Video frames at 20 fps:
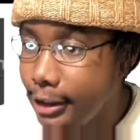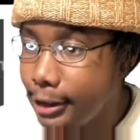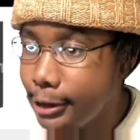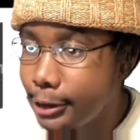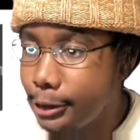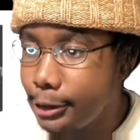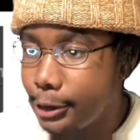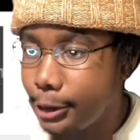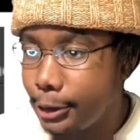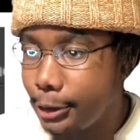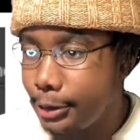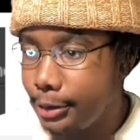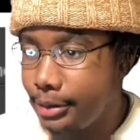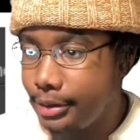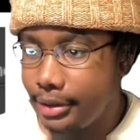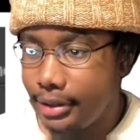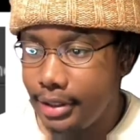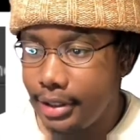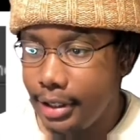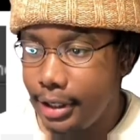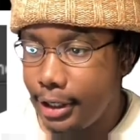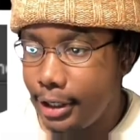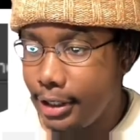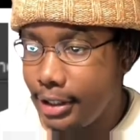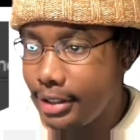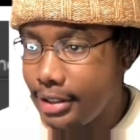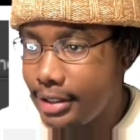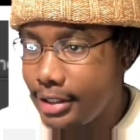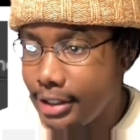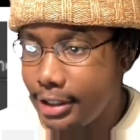So
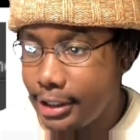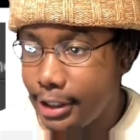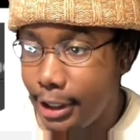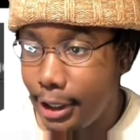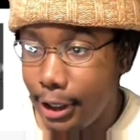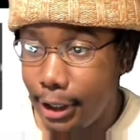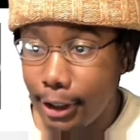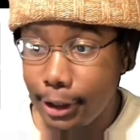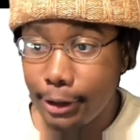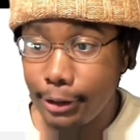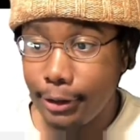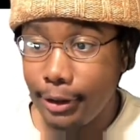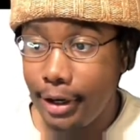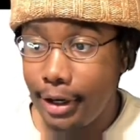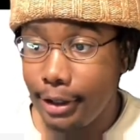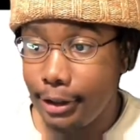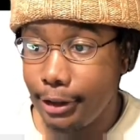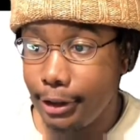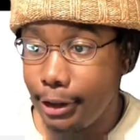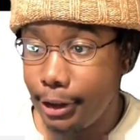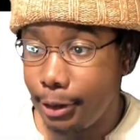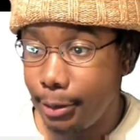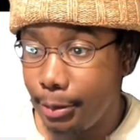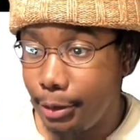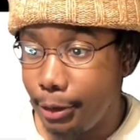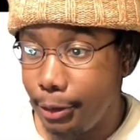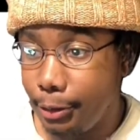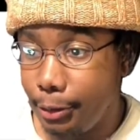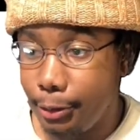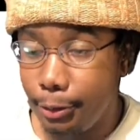it's just an all-around
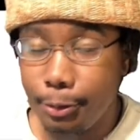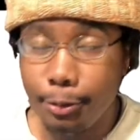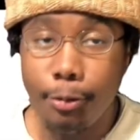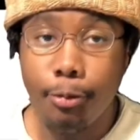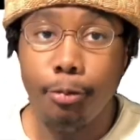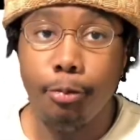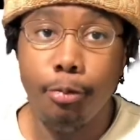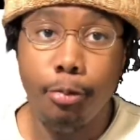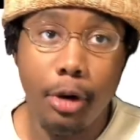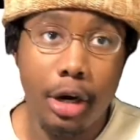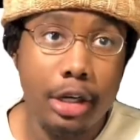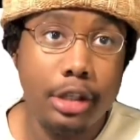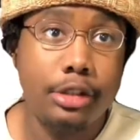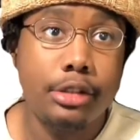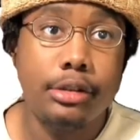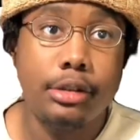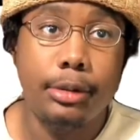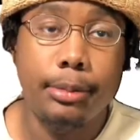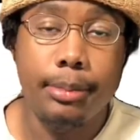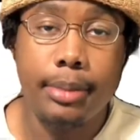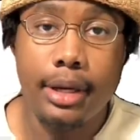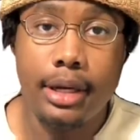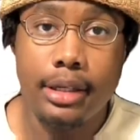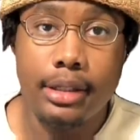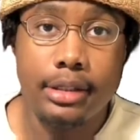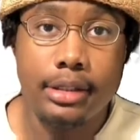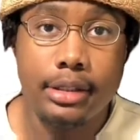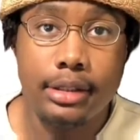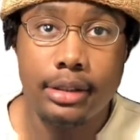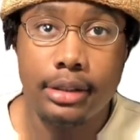W brush for
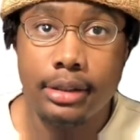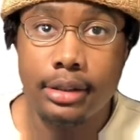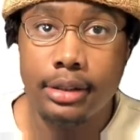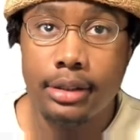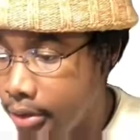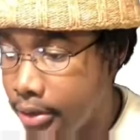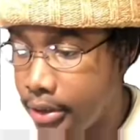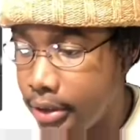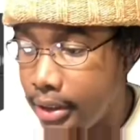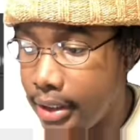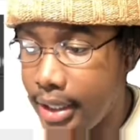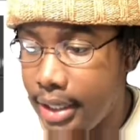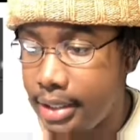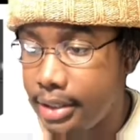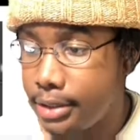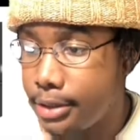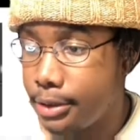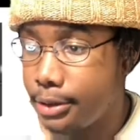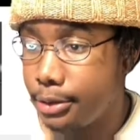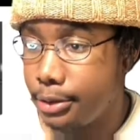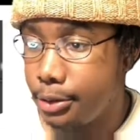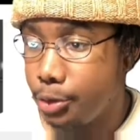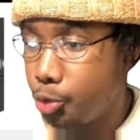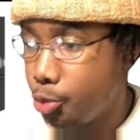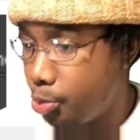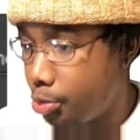painting. The lasso is super